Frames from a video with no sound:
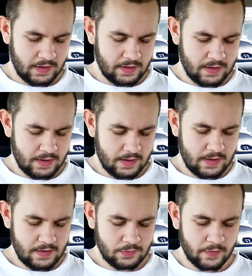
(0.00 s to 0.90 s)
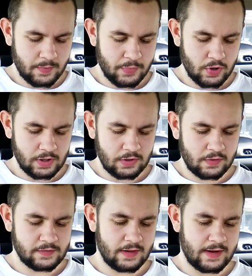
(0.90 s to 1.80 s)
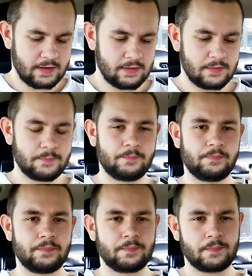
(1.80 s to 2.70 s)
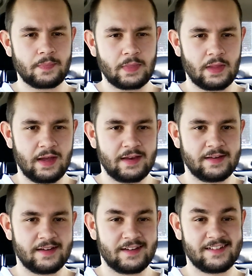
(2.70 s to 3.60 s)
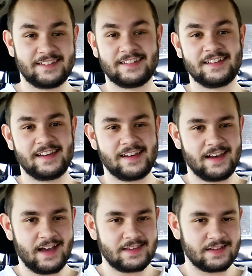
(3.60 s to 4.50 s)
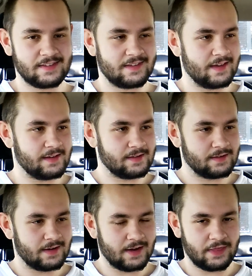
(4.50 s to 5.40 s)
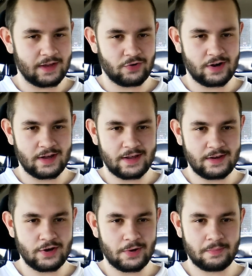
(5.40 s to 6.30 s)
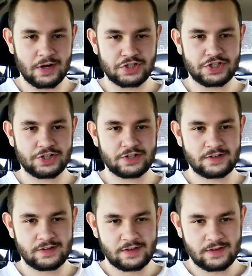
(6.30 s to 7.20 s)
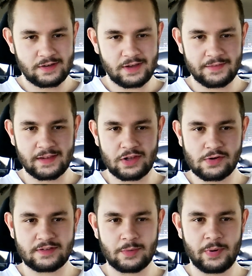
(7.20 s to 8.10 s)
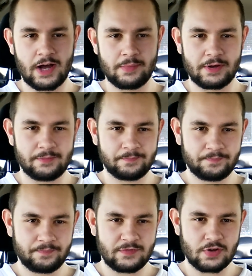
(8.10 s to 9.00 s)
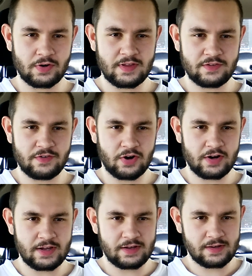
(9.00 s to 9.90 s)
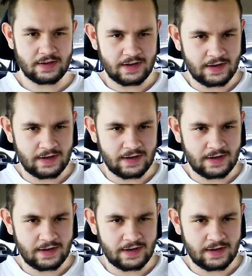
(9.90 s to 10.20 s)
and here's what the burger looks like. And as you can see, there are not much in the looks department. Sort of these very